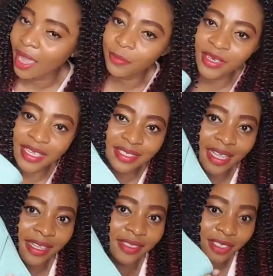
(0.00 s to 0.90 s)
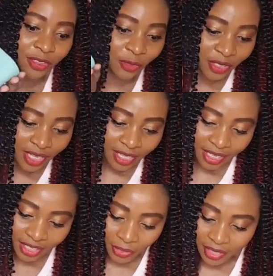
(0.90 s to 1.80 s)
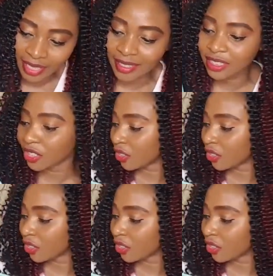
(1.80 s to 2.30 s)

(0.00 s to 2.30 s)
I'm really excited to, you know, get to